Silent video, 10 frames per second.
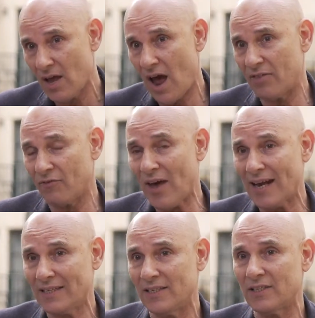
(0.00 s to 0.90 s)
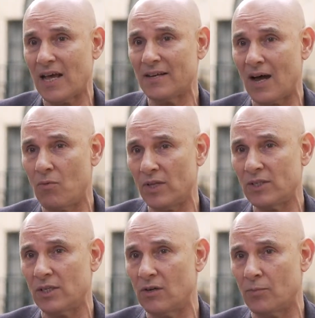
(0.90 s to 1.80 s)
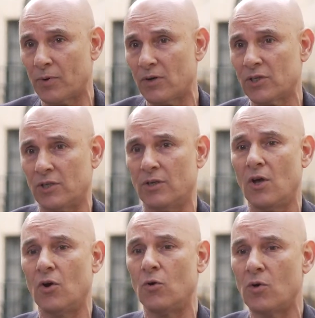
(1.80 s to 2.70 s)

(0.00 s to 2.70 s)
and the fact is that not one single person who